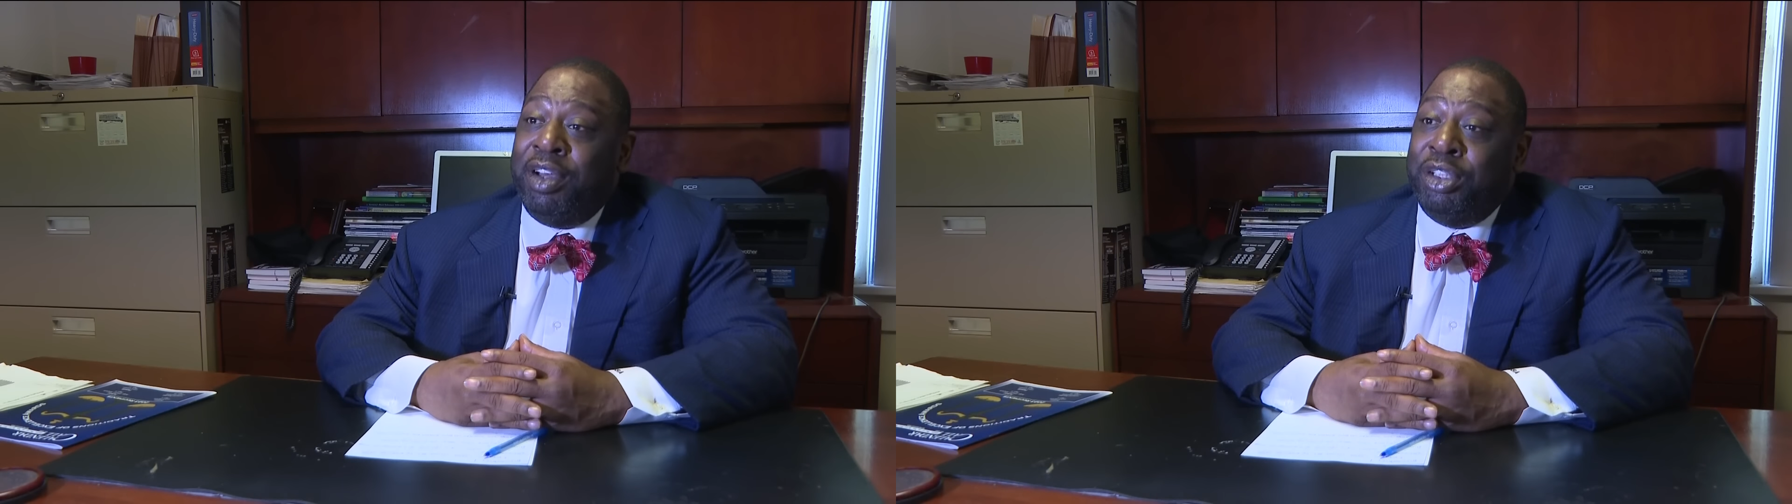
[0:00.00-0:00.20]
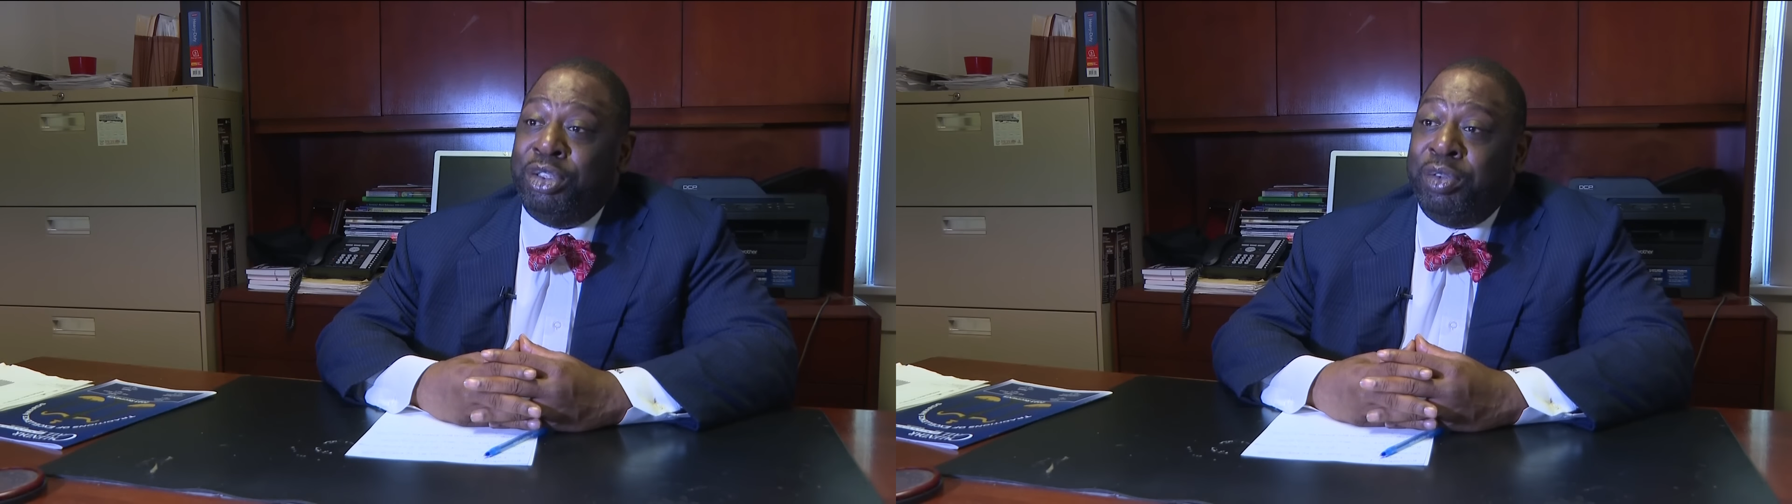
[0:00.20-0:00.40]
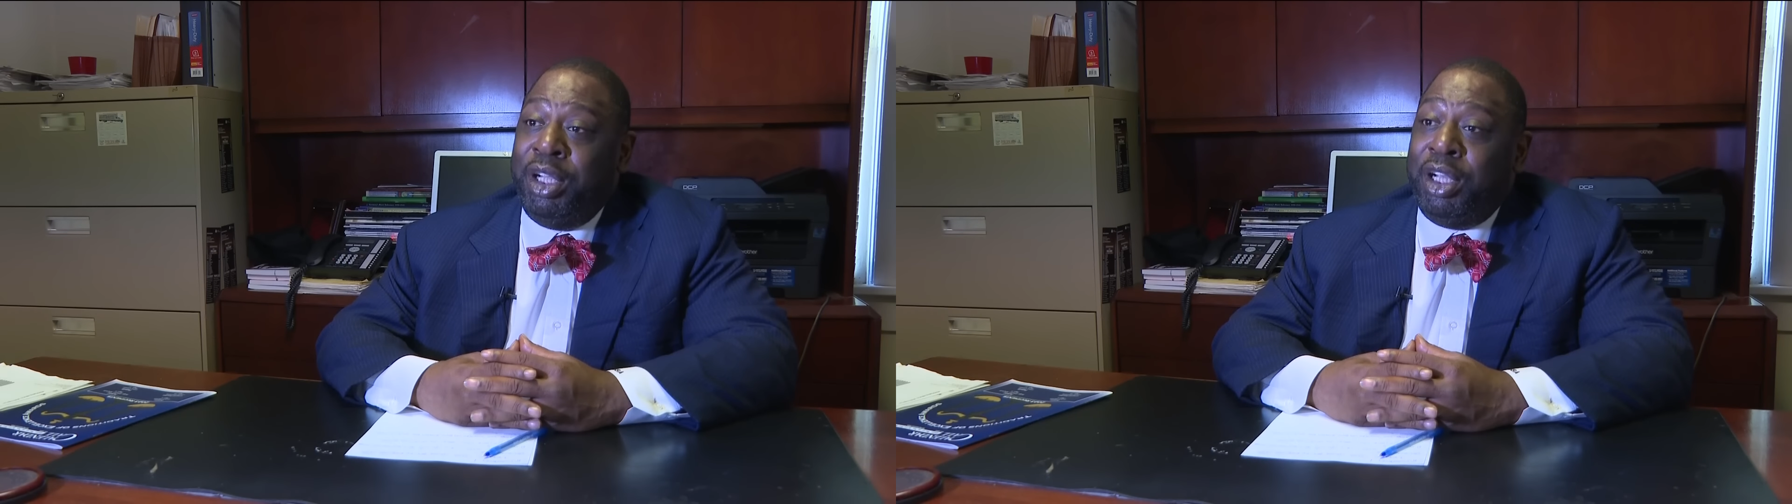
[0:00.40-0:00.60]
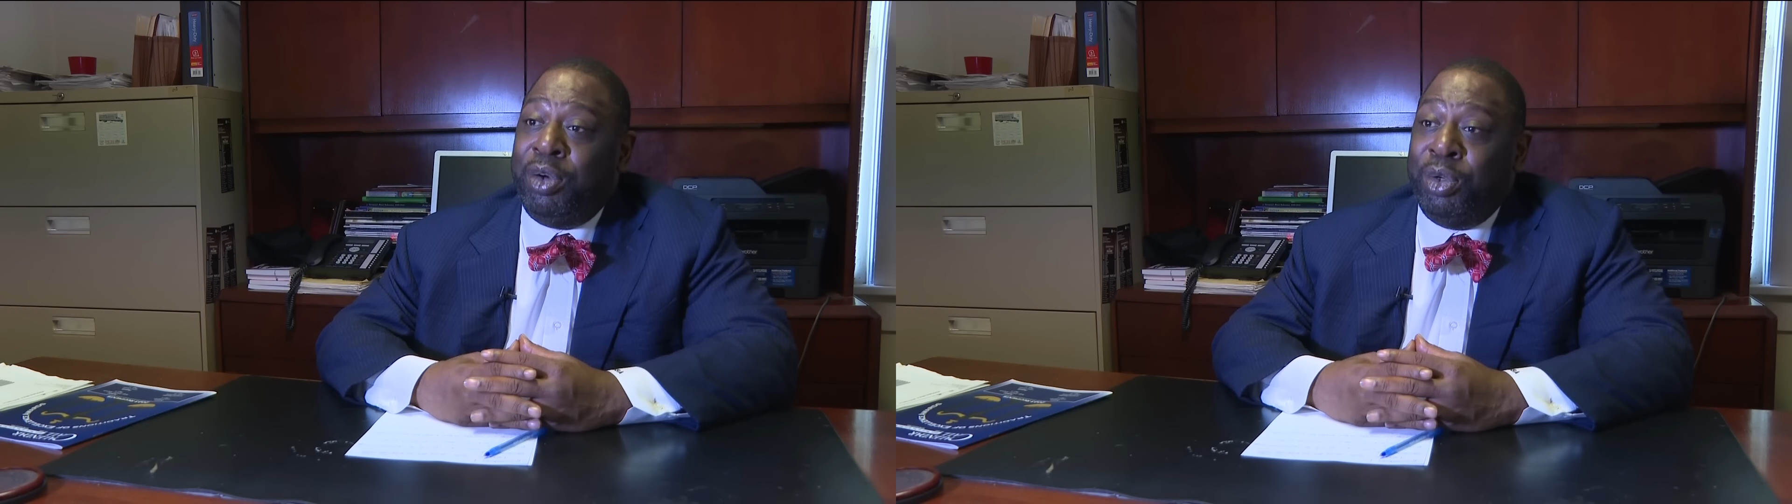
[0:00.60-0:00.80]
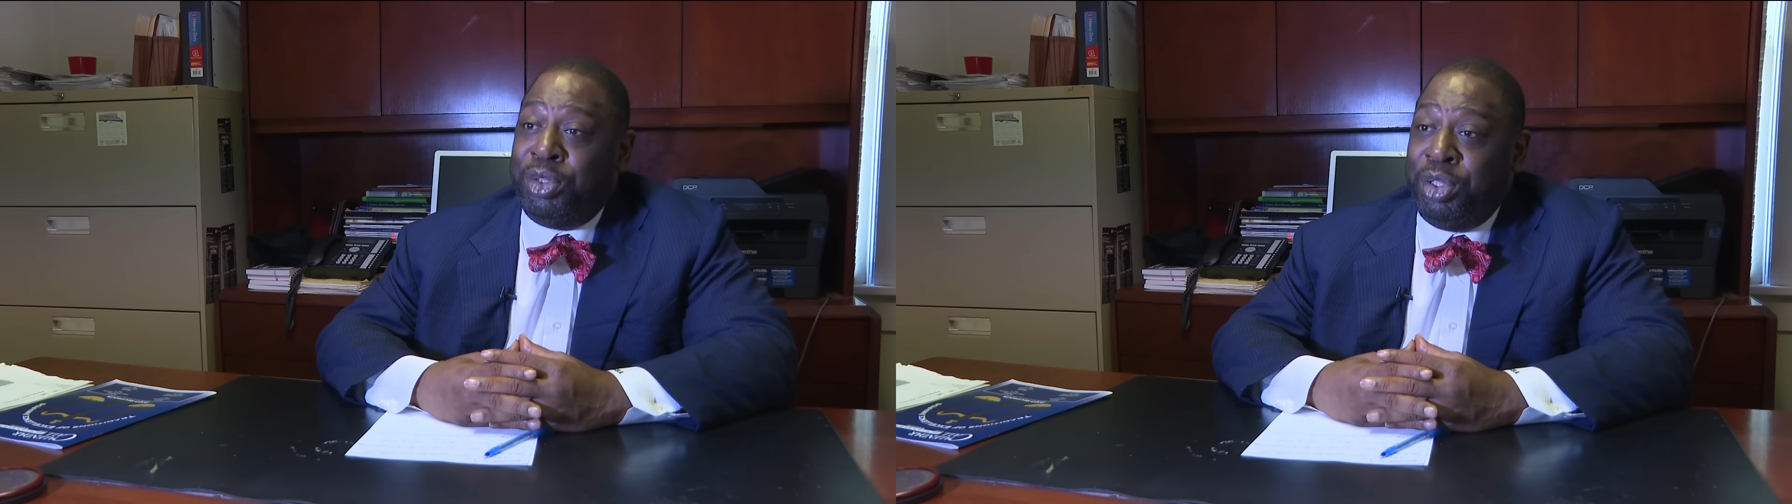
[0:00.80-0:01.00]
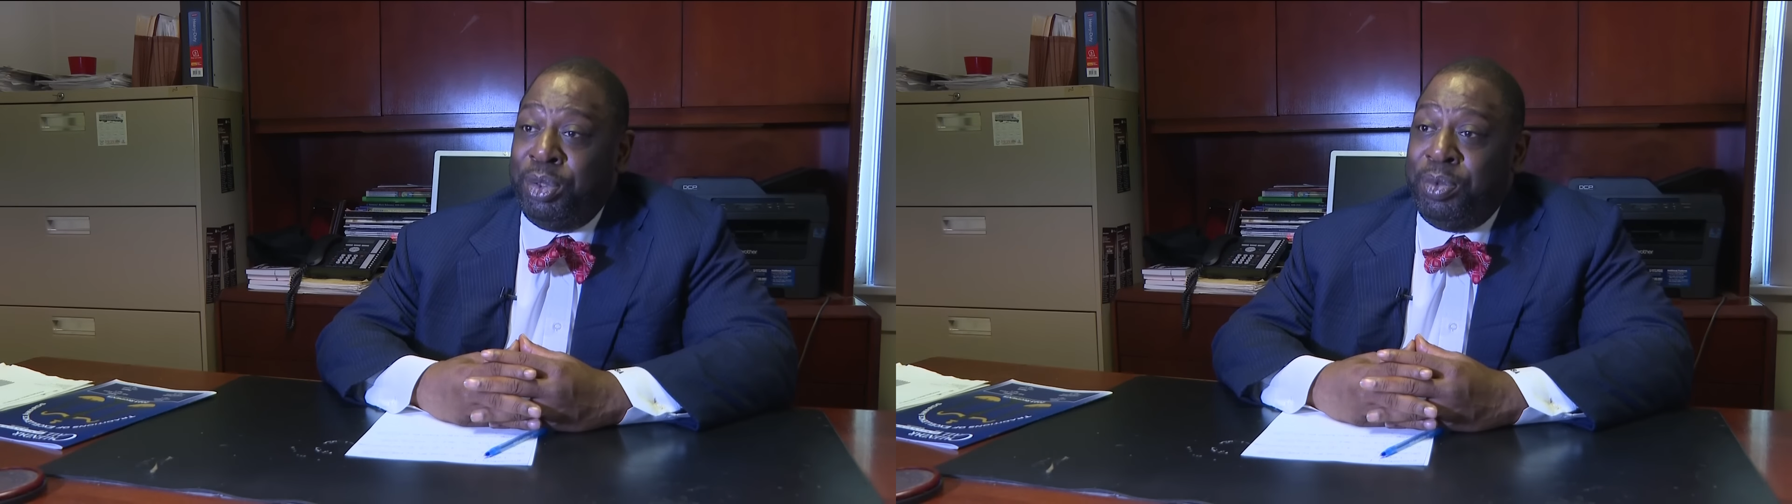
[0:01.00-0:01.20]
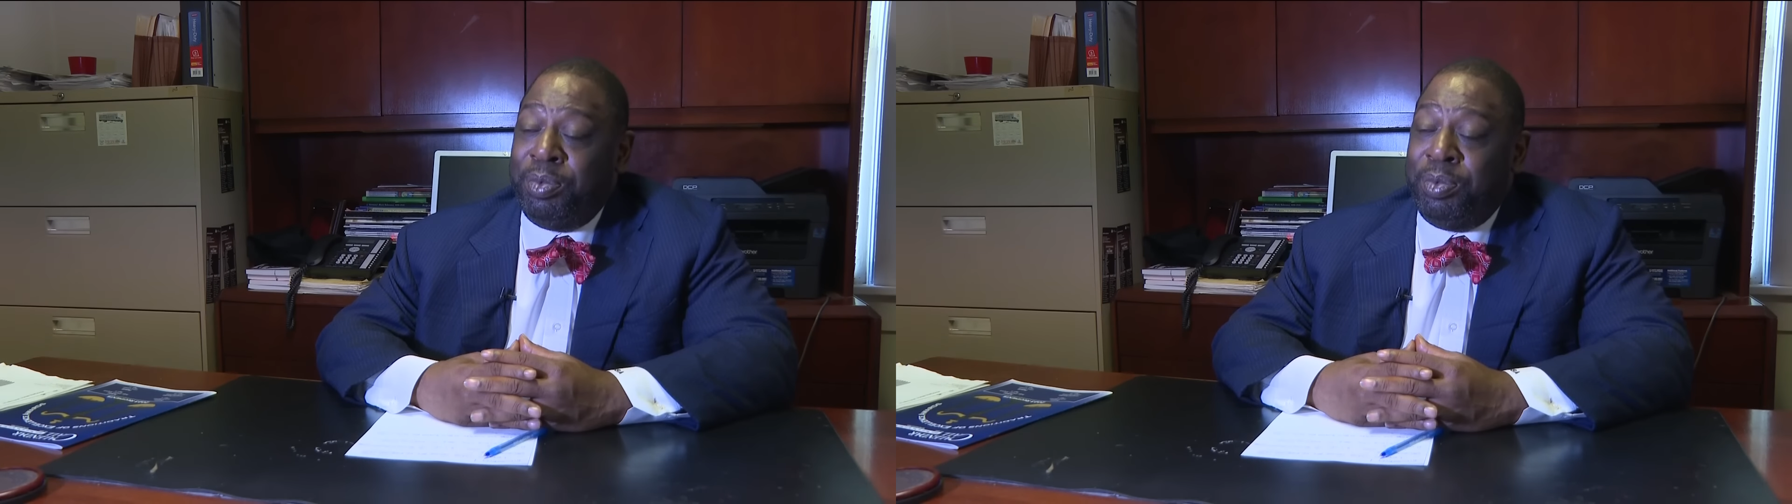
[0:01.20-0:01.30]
a drink or two.